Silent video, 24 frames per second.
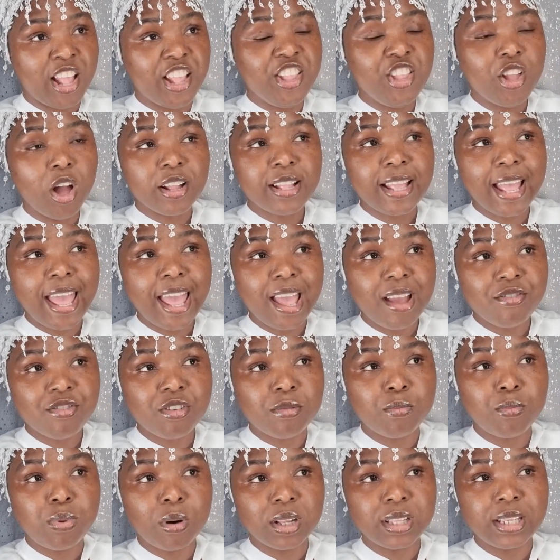Not
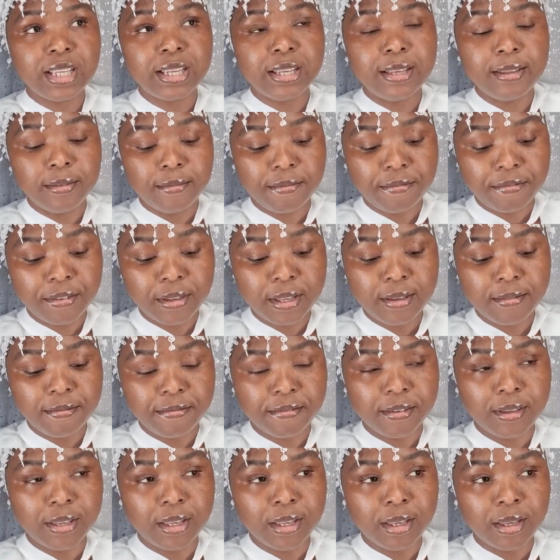everybody in
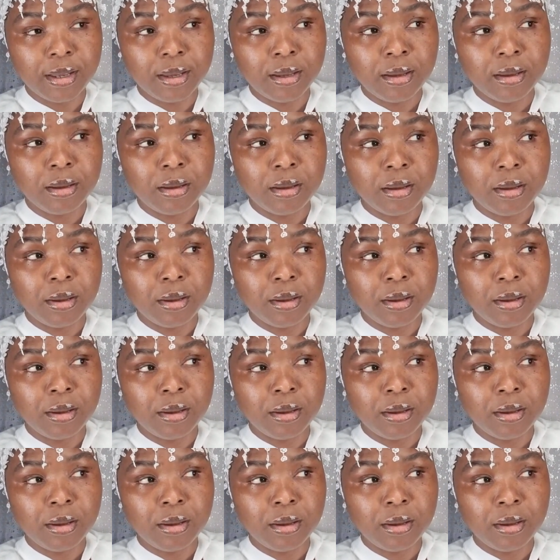Fifi